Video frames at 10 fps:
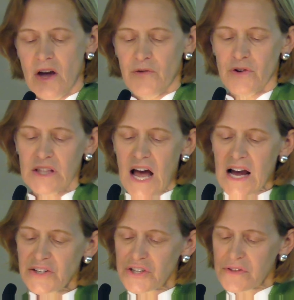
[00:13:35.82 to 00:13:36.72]
For
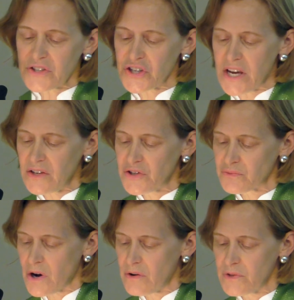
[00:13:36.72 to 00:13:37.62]
Elijah, the change
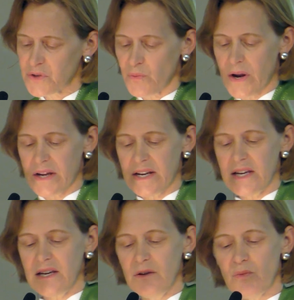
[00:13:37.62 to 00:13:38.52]
arose when
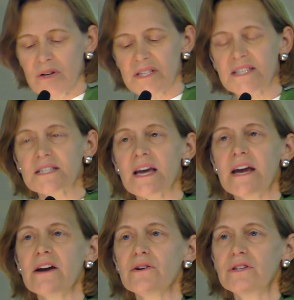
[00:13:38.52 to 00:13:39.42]
he was
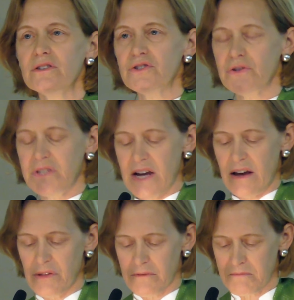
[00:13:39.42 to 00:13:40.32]
scared to
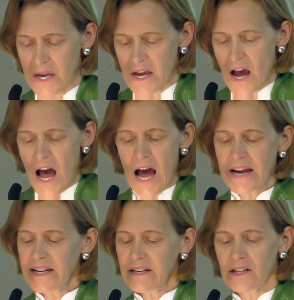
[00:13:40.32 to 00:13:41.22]
death,
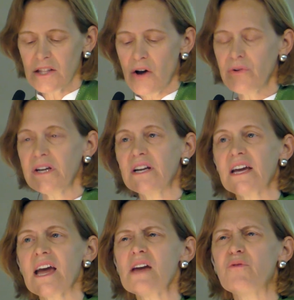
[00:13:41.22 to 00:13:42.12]
hiding alone in a
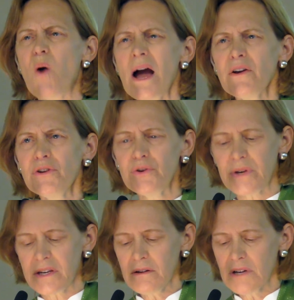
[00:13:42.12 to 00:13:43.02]
cave. "Why are you
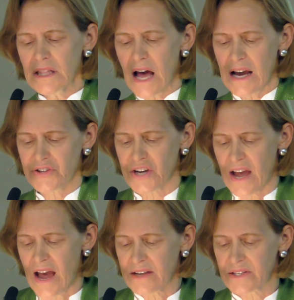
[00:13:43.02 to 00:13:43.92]
here,
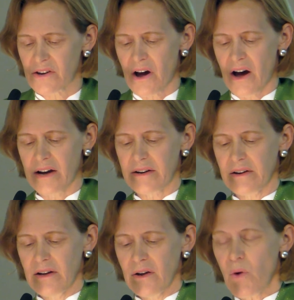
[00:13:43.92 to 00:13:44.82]
Elijah?" asked God.
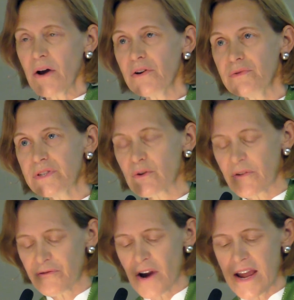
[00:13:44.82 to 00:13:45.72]
"Why are you so
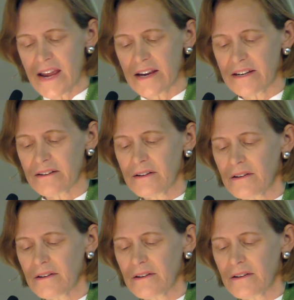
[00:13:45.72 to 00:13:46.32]
afraid?"